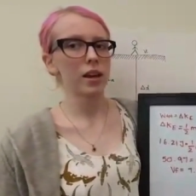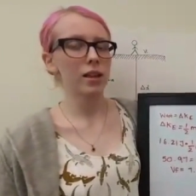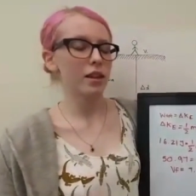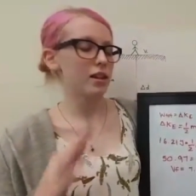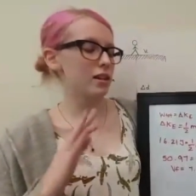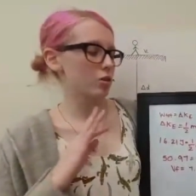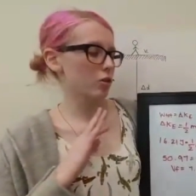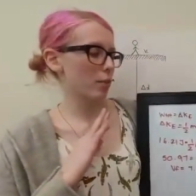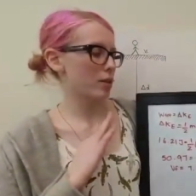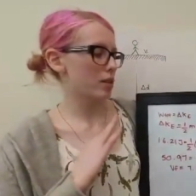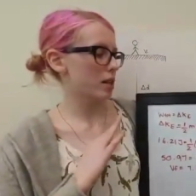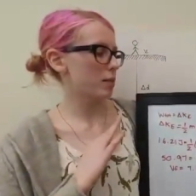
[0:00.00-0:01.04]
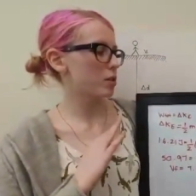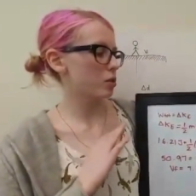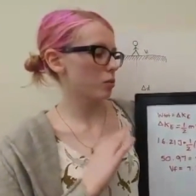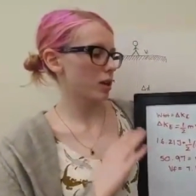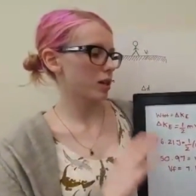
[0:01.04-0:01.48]
The discrepancy
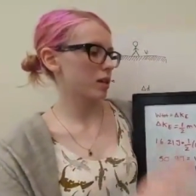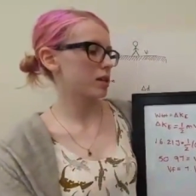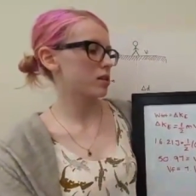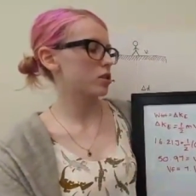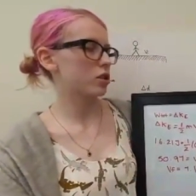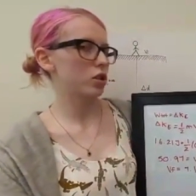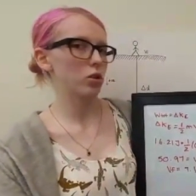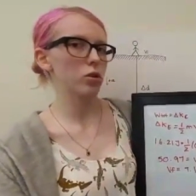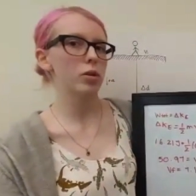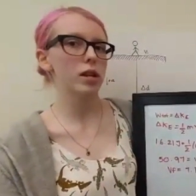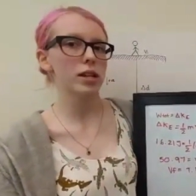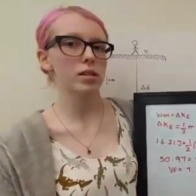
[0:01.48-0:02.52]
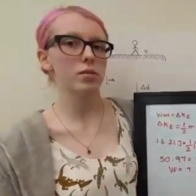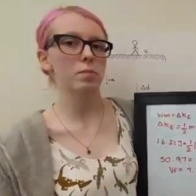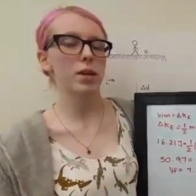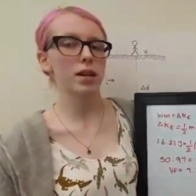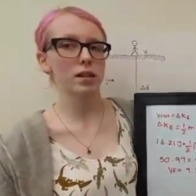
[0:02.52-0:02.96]
between these two is
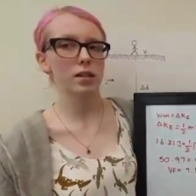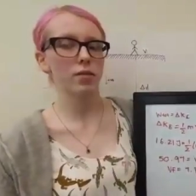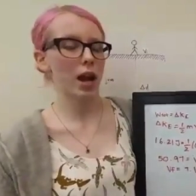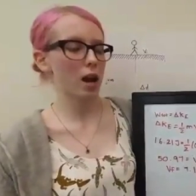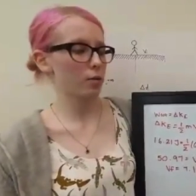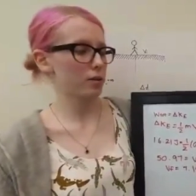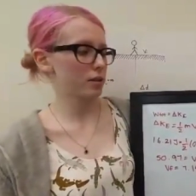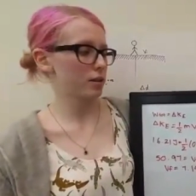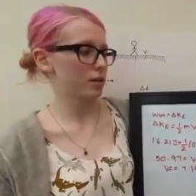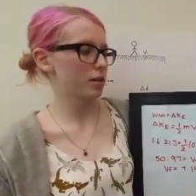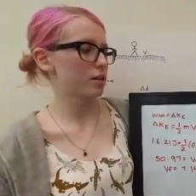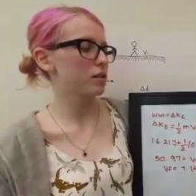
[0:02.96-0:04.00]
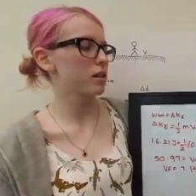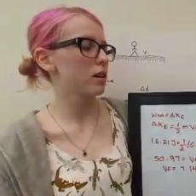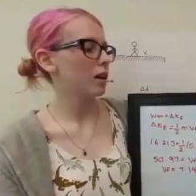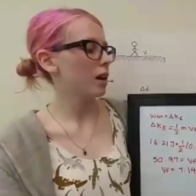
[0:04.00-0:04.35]
because of air resistance.